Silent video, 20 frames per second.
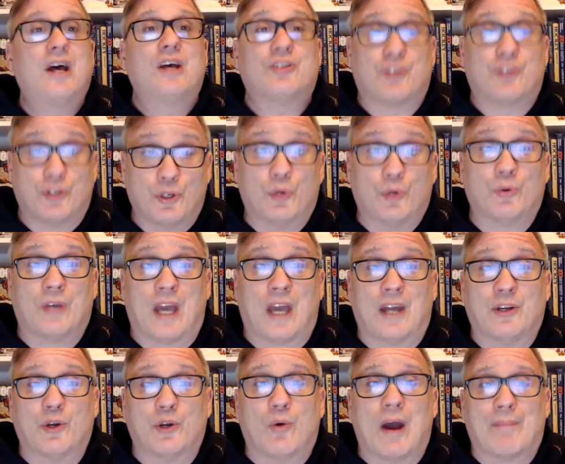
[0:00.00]
so you can get
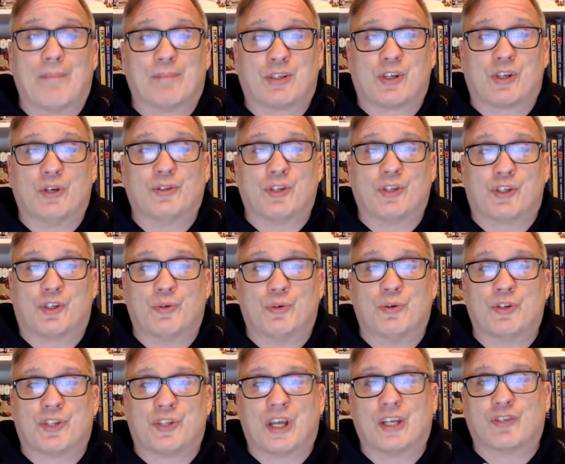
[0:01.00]
new episodes as soon
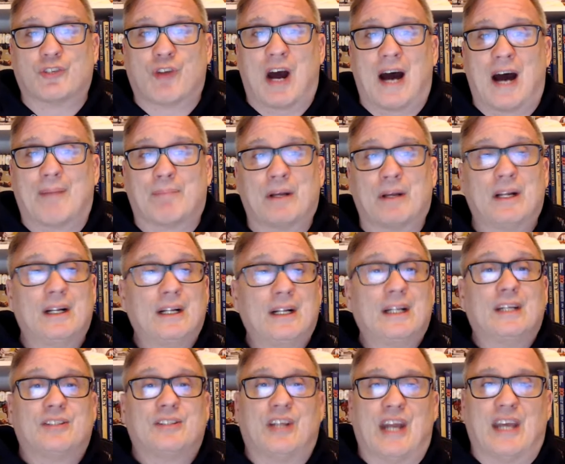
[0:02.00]
as they drop.
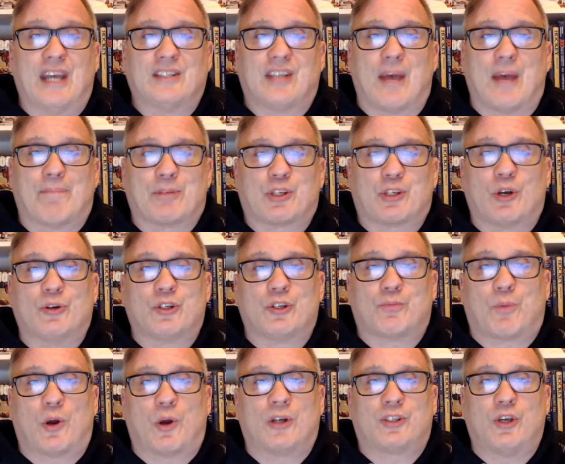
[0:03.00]
Today's episode is
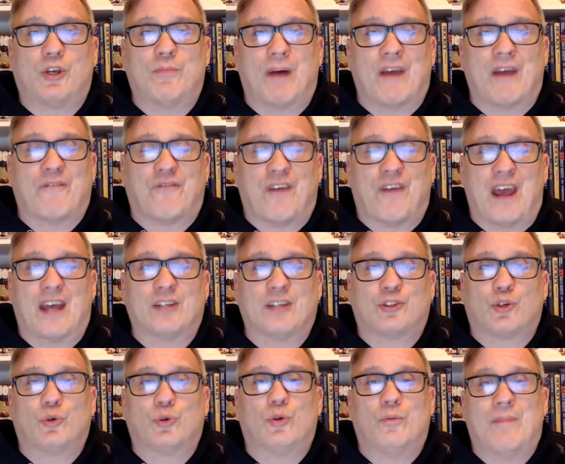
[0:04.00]
brought to you by
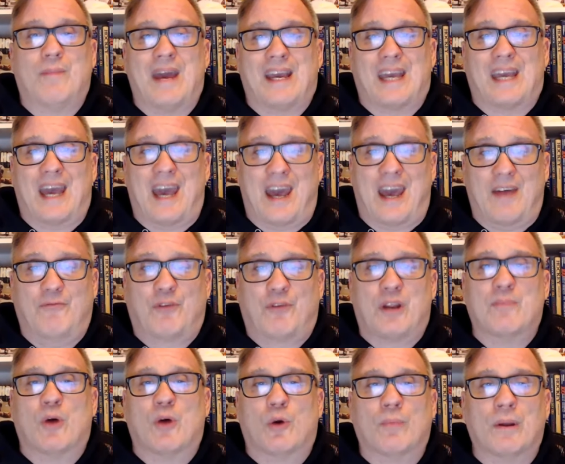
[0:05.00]
FanDuel. Make every
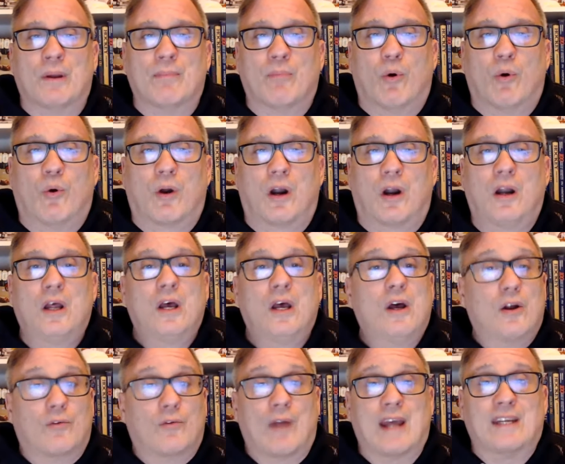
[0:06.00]
moment more.
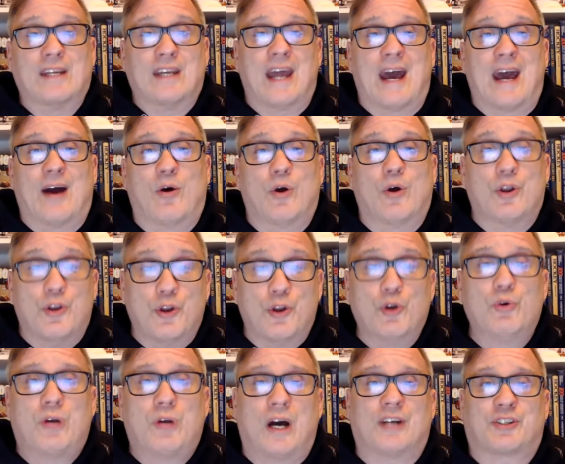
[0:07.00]
Right now,
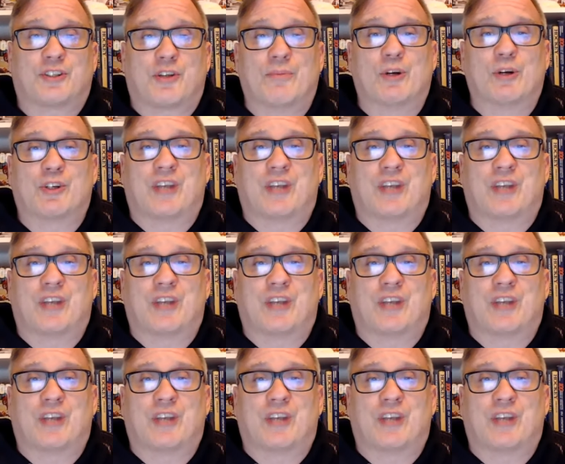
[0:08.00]
new customers